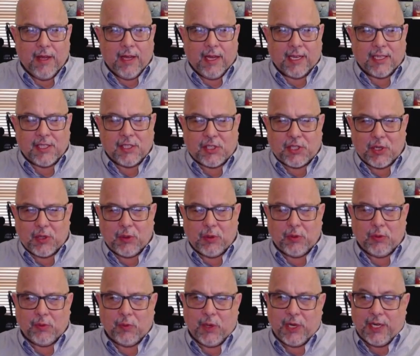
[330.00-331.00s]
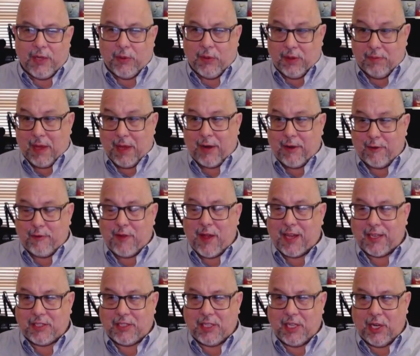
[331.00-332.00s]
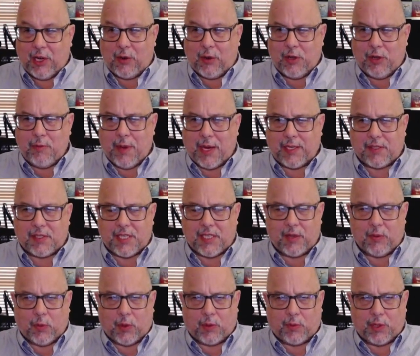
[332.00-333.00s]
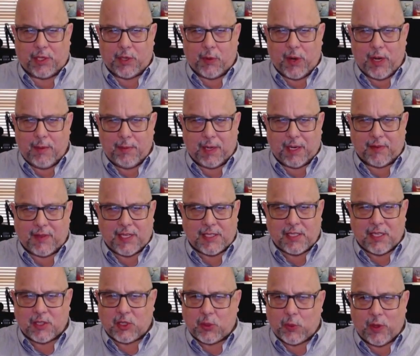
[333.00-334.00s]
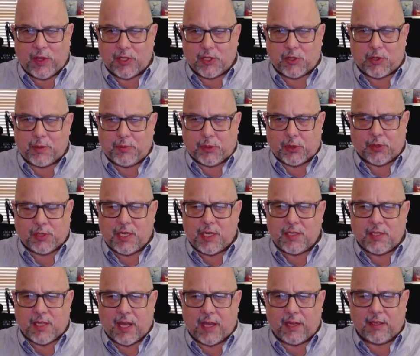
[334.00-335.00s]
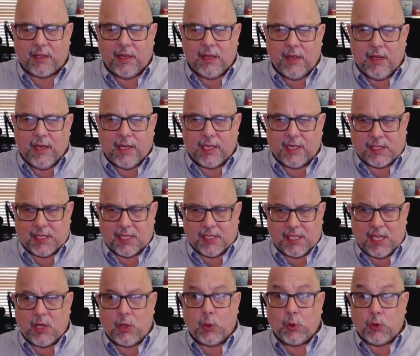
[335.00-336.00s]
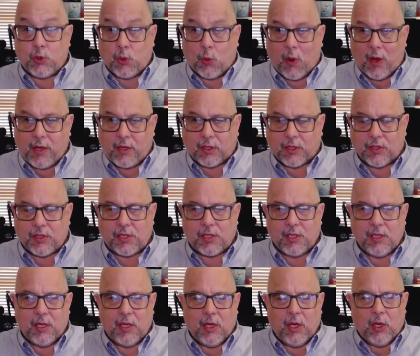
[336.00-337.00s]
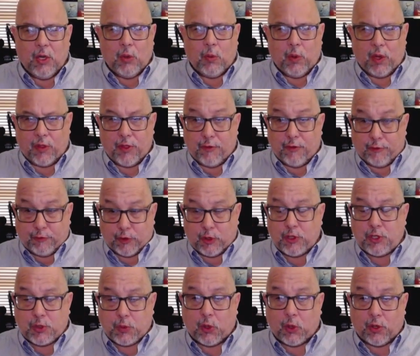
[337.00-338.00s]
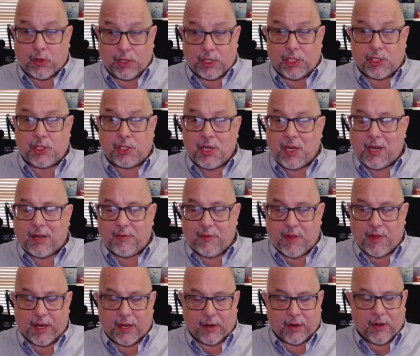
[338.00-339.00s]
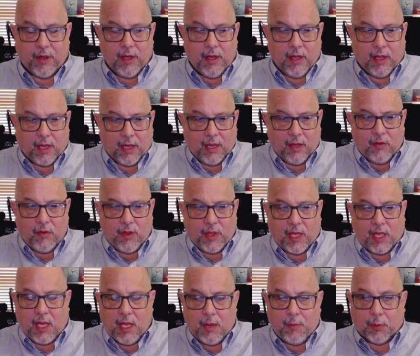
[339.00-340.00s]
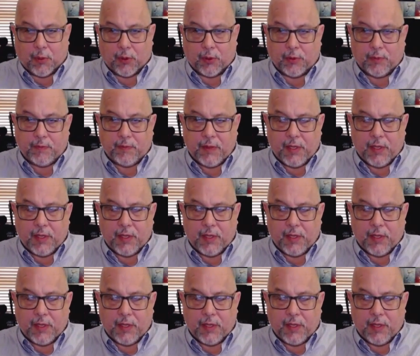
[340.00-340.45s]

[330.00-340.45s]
And so, when, a matter of fact, you know, you might have said, well, well, no, wait a minute. That's not the way the scripture says that. It says, He who dwells. Well, the first word, Yashav, there in the Hebrew